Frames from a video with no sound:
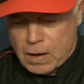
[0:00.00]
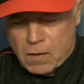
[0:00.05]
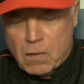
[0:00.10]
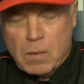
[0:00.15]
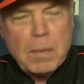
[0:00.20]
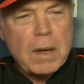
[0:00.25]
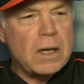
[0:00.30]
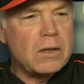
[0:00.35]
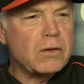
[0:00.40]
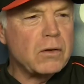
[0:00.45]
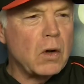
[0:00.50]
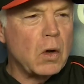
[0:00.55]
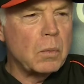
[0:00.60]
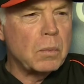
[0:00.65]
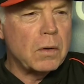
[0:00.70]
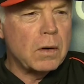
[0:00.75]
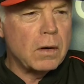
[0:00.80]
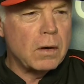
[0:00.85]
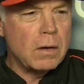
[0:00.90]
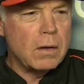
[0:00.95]
Everybody's an
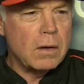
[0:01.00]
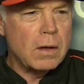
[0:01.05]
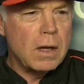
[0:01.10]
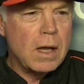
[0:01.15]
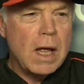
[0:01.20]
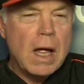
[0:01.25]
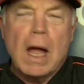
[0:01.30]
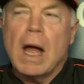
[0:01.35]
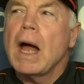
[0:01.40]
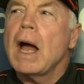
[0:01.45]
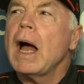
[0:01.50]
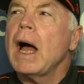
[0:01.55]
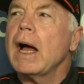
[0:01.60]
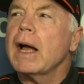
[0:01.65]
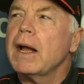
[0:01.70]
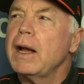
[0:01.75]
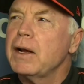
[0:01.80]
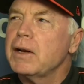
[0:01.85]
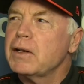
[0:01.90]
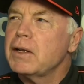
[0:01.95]
opener.
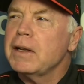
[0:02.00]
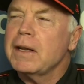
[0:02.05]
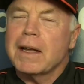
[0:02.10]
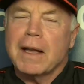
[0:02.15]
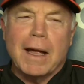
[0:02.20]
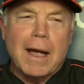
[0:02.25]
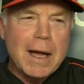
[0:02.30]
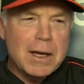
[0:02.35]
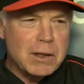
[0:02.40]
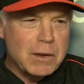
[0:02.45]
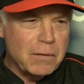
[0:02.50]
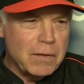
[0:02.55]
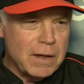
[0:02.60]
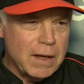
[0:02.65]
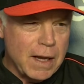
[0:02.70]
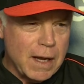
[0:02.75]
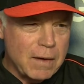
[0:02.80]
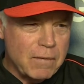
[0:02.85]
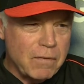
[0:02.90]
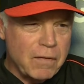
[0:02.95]
I guarantee you, Cash, if
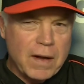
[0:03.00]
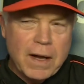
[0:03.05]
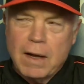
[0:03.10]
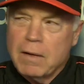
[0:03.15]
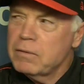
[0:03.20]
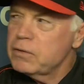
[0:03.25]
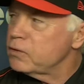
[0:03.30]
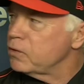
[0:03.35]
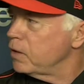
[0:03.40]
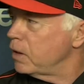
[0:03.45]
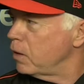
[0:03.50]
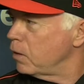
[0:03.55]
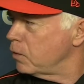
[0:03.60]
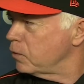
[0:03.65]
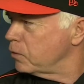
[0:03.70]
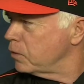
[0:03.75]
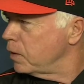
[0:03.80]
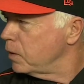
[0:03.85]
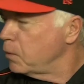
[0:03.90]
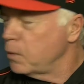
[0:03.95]
he had five
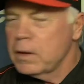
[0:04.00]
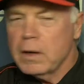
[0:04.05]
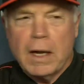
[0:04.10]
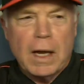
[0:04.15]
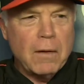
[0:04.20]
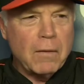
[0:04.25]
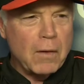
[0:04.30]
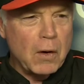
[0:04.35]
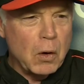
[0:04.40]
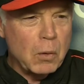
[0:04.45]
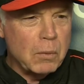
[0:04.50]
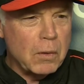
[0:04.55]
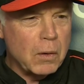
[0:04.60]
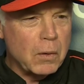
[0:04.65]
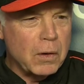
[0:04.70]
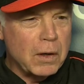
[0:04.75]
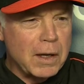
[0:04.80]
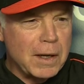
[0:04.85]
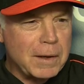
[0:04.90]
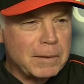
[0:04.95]
Snells, he wouldn't have an
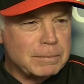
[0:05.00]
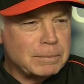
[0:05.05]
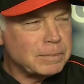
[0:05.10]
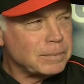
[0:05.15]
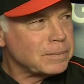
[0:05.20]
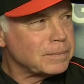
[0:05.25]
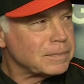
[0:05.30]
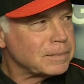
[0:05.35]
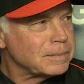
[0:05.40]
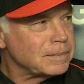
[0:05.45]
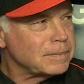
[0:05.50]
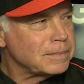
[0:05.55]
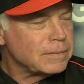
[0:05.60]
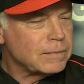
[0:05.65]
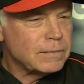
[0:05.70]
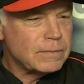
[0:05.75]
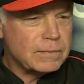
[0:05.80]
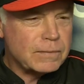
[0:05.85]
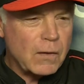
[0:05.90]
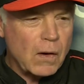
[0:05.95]
opener, would he?
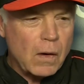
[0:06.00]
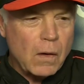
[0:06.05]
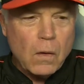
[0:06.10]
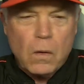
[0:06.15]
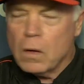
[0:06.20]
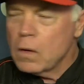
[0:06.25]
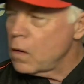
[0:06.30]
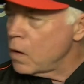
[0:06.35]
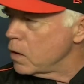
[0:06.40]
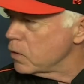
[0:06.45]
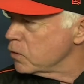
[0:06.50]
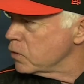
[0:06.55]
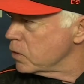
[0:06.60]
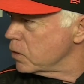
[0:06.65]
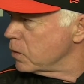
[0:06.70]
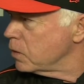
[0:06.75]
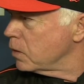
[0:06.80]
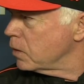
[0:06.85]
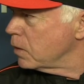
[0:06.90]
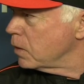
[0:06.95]
Or
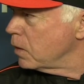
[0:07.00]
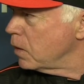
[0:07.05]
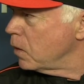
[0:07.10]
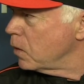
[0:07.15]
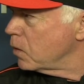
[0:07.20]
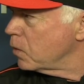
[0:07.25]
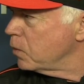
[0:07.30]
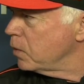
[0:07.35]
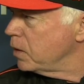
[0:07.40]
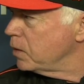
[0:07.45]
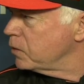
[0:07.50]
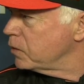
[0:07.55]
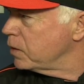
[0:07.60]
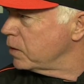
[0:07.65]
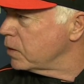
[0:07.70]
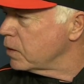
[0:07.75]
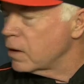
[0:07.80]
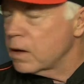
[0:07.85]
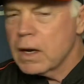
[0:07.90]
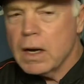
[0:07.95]
Archer, or
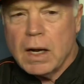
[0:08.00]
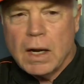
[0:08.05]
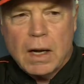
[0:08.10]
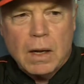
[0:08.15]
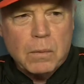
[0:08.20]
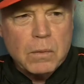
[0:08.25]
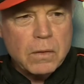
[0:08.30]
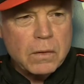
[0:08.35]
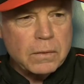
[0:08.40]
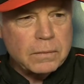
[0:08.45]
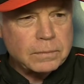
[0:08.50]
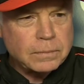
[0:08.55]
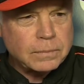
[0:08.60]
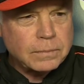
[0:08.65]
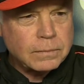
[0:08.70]
Odorizzi, or Cobb, or...